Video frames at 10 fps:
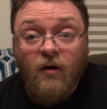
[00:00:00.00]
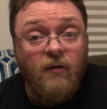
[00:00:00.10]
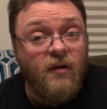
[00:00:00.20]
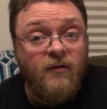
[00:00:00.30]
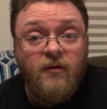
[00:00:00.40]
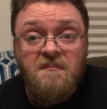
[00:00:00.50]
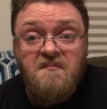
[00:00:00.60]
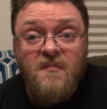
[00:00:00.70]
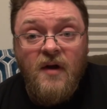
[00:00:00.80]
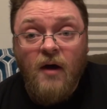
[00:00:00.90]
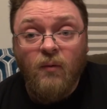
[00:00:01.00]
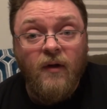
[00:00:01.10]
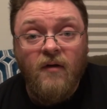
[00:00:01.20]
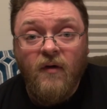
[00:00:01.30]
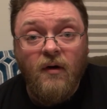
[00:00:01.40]
currant not
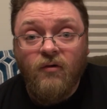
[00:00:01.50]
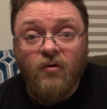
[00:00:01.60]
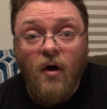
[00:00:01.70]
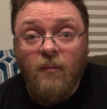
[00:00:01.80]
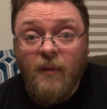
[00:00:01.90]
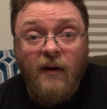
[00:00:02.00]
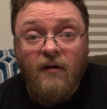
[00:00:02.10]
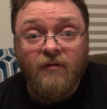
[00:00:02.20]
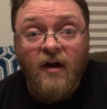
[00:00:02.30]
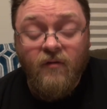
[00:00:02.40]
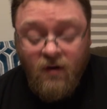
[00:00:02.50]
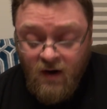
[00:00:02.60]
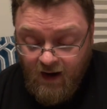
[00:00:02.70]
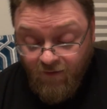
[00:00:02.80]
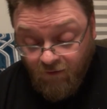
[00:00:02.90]
really a very strong berry flavor,
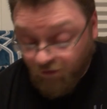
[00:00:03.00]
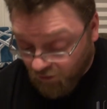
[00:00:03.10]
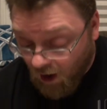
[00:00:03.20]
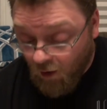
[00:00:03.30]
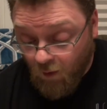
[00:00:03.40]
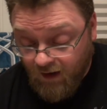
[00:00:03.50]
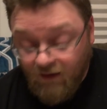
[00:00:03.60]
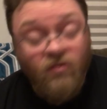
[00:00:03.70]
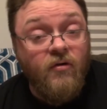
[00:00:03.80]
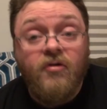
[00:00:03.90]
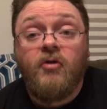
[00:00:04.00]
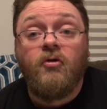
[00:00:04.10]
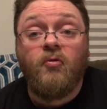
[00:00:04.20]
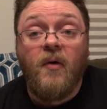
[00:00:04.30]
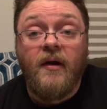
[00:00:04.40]
and the strong one is the
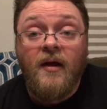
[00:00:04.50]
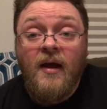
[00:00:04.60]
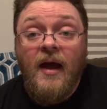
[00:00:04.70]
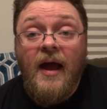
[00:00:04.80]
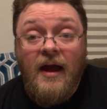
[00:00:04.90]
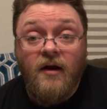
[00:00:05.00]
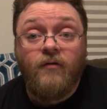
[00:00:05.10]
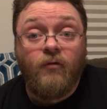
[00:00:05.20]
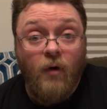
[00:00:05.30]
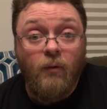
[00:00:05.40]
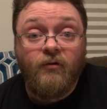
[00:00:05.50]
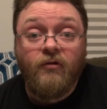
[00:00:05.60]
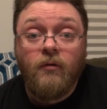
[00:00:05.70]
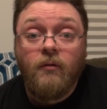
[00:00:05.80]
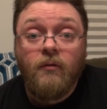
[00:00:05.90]
citrus one, and it's
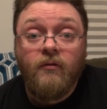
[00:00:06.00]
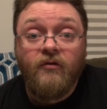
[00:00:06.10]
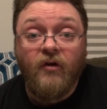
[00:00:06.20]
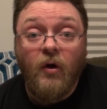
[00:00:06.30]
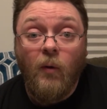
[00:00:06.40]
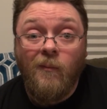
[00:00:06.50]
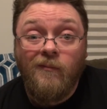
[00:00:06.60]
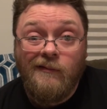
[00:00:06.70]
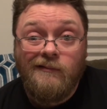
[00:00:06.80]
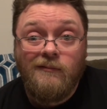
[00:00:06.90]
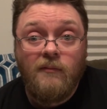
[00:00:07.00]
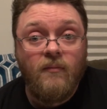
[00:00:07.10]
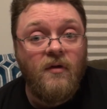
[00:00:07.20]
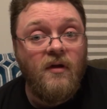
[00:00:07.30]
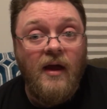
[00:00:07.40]
gross. So,
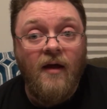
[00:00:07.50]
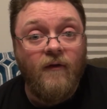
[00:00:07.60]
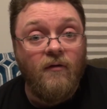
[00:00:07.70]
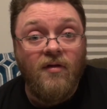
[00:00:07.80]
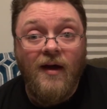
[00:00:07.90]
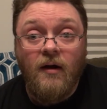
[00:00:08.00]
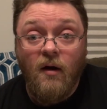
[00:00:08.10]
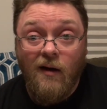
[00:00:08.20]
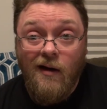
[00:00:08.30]
yeah, there's that.